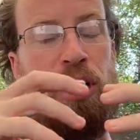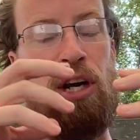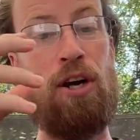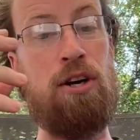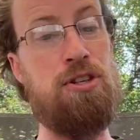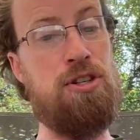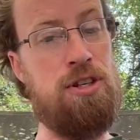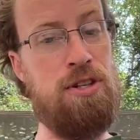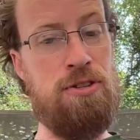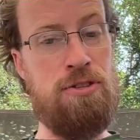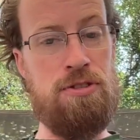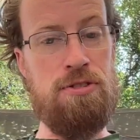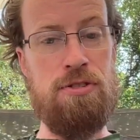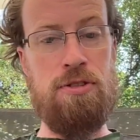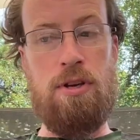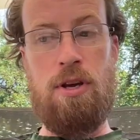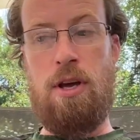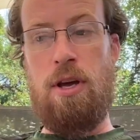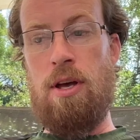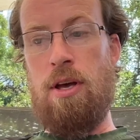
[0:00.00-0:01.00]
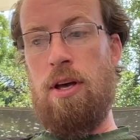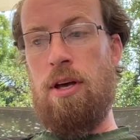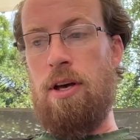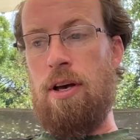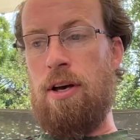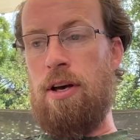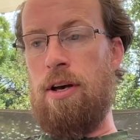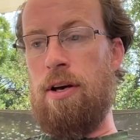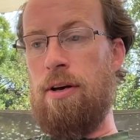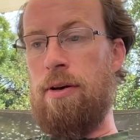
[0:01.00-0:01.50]
urchins,
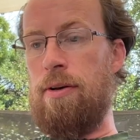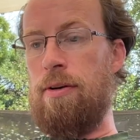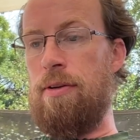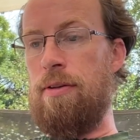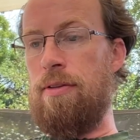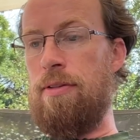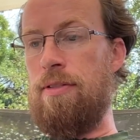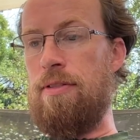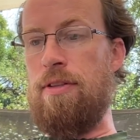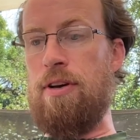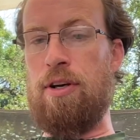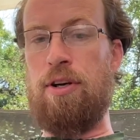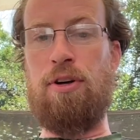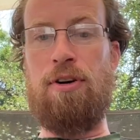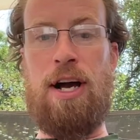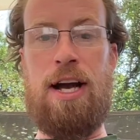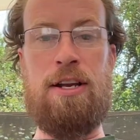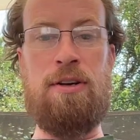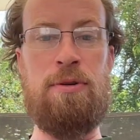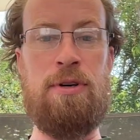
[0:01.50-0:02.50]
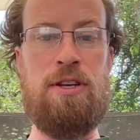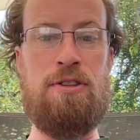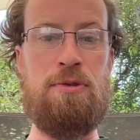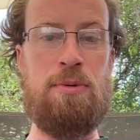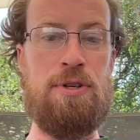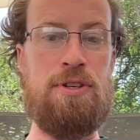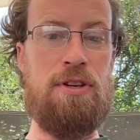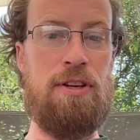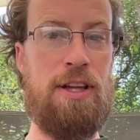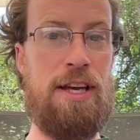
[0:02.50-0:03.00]
the crinoids,
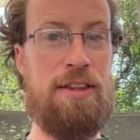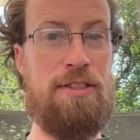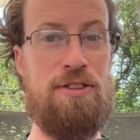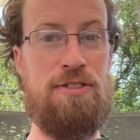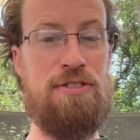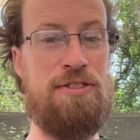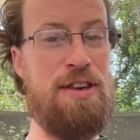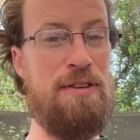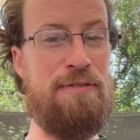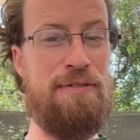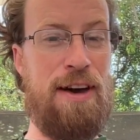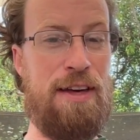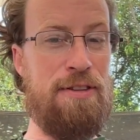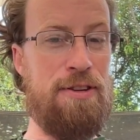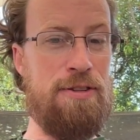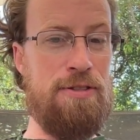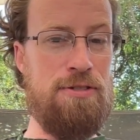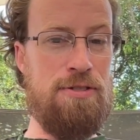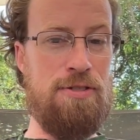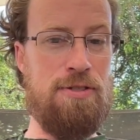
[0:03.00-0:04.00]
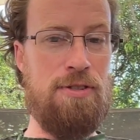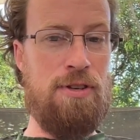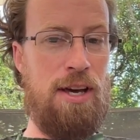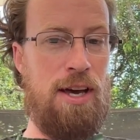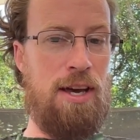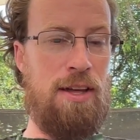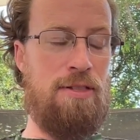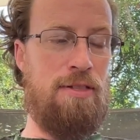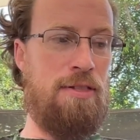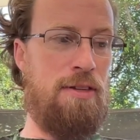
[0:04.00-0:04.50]
which are like the sea feathers,
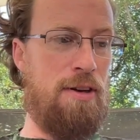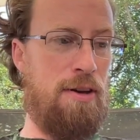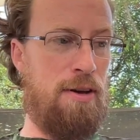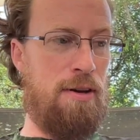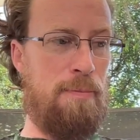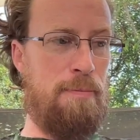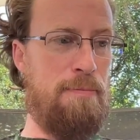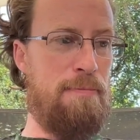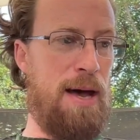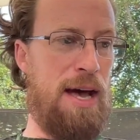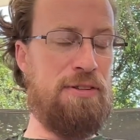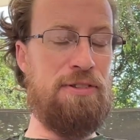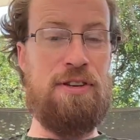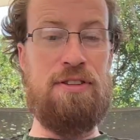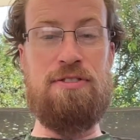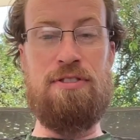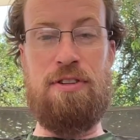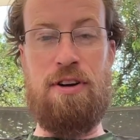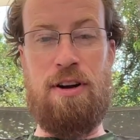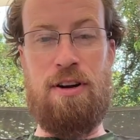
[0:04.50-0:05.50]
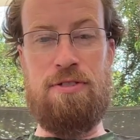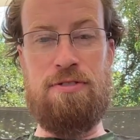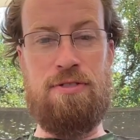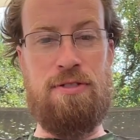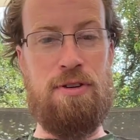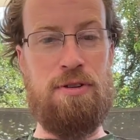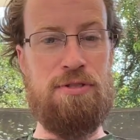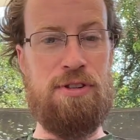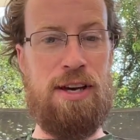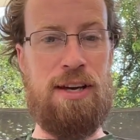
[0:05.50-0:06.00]
and the basket stars
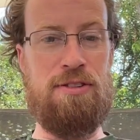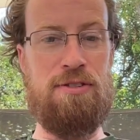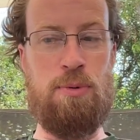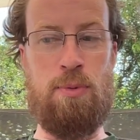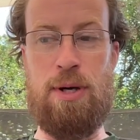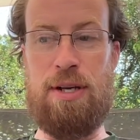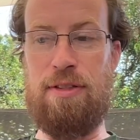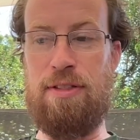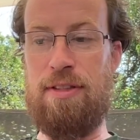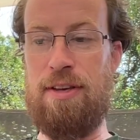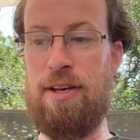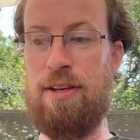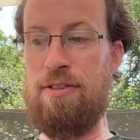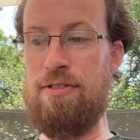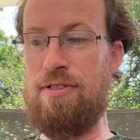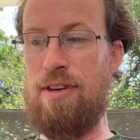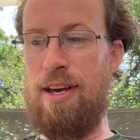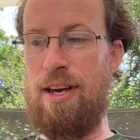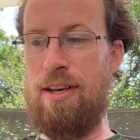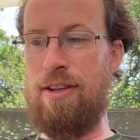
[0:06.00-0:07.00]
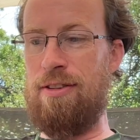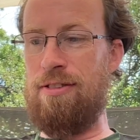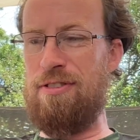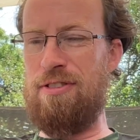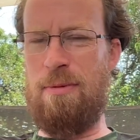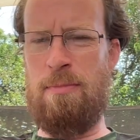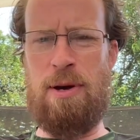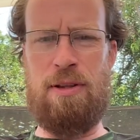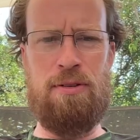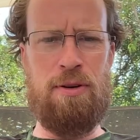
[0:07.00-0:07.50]
and those kinds of weird things, and
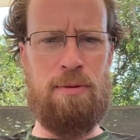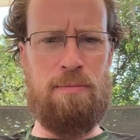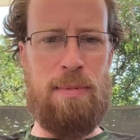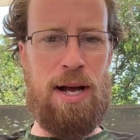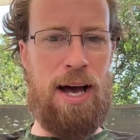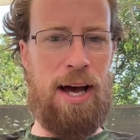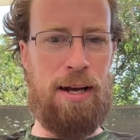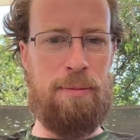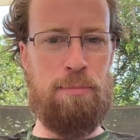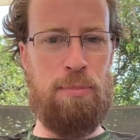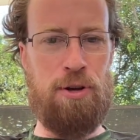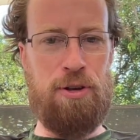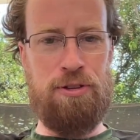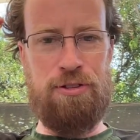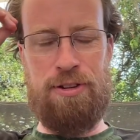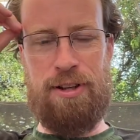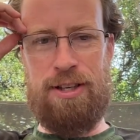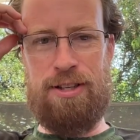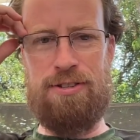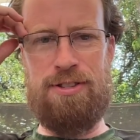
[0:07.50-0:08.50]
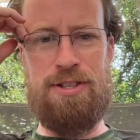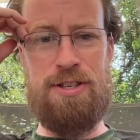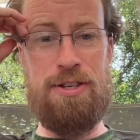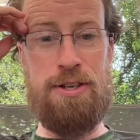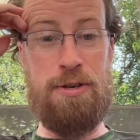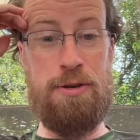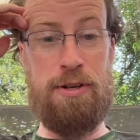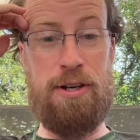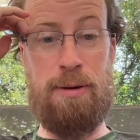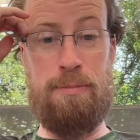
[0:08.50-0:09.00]
some other oddballs like sea
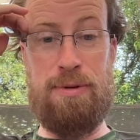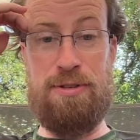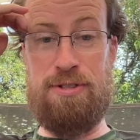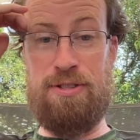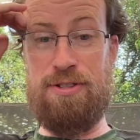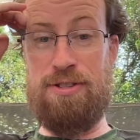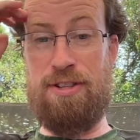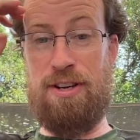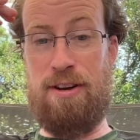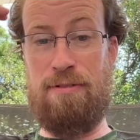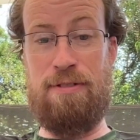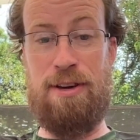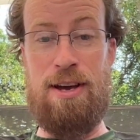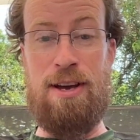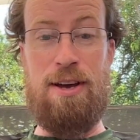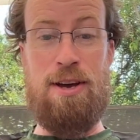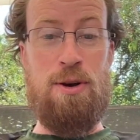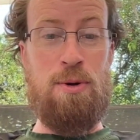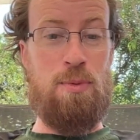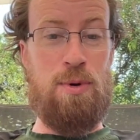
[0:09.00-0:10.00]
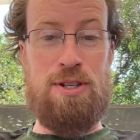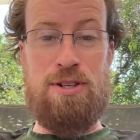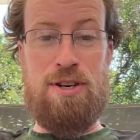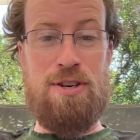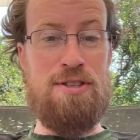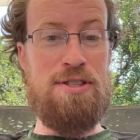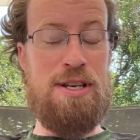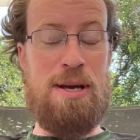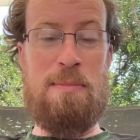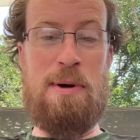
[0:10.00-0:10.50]
cucumbers and stuff, which
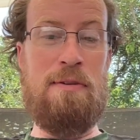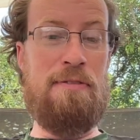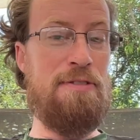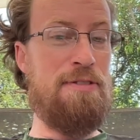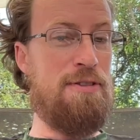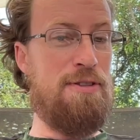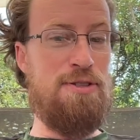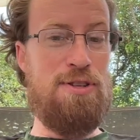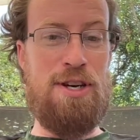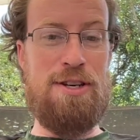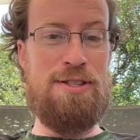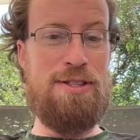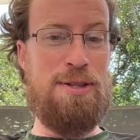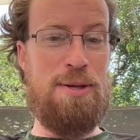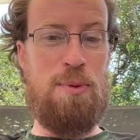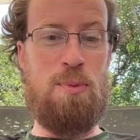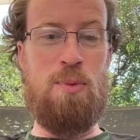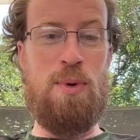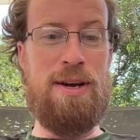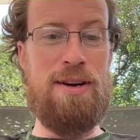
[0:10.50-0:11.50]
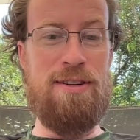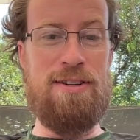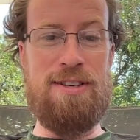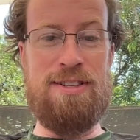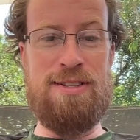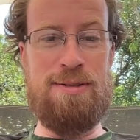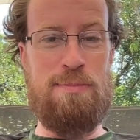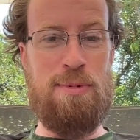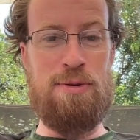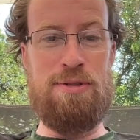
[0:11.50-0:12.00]
are some of just the
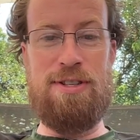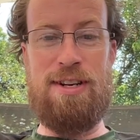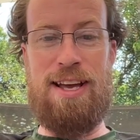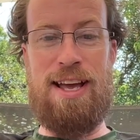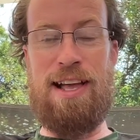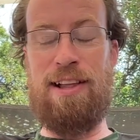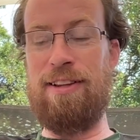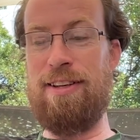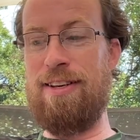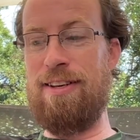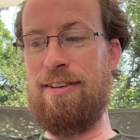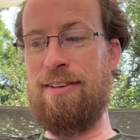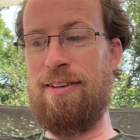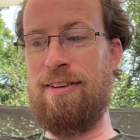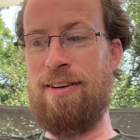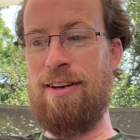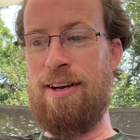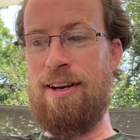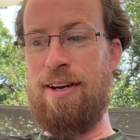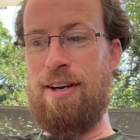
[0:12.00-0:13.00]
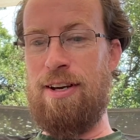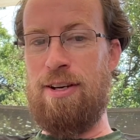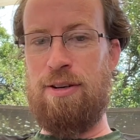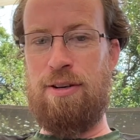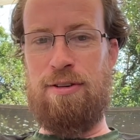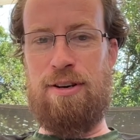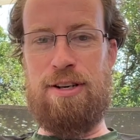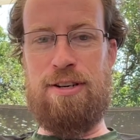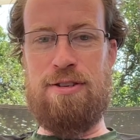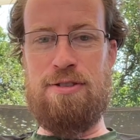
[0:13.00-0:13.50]
weirdest, most alien
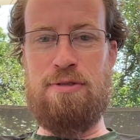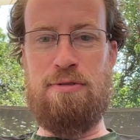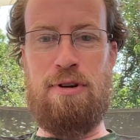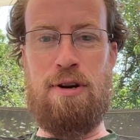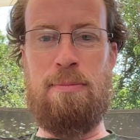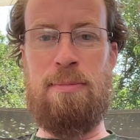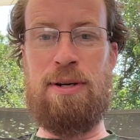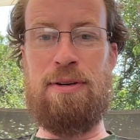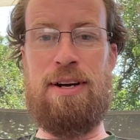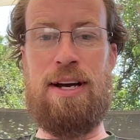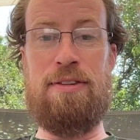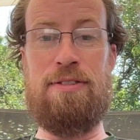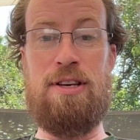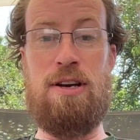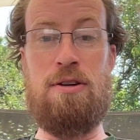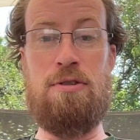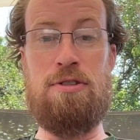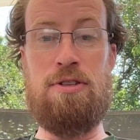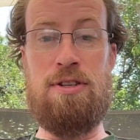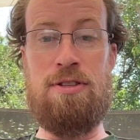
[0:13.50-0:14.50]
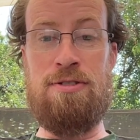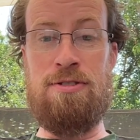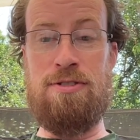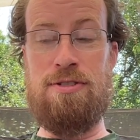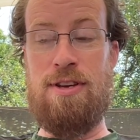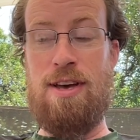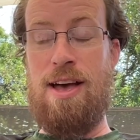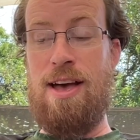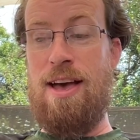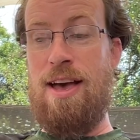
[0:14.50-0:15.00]
critters roaming around the
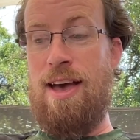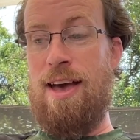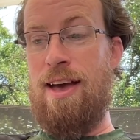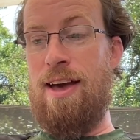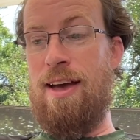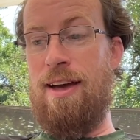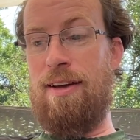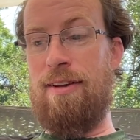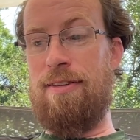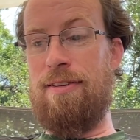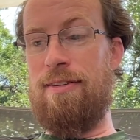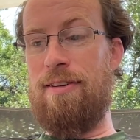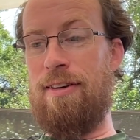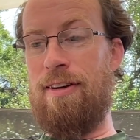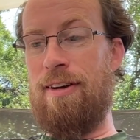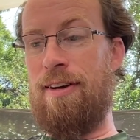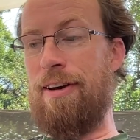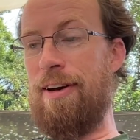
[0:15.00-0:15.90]
oceans. And